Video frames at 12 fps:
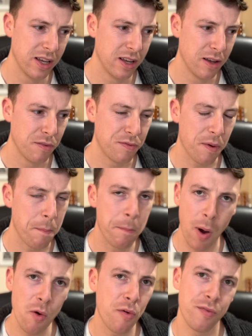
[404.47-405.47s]
for
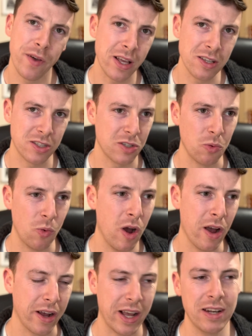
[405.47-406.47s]
both things to
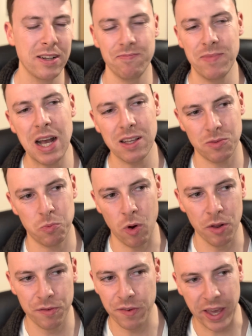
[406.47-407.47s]
work, and that's
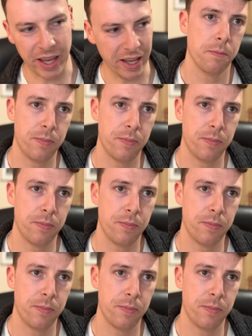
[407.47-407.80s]
one thing.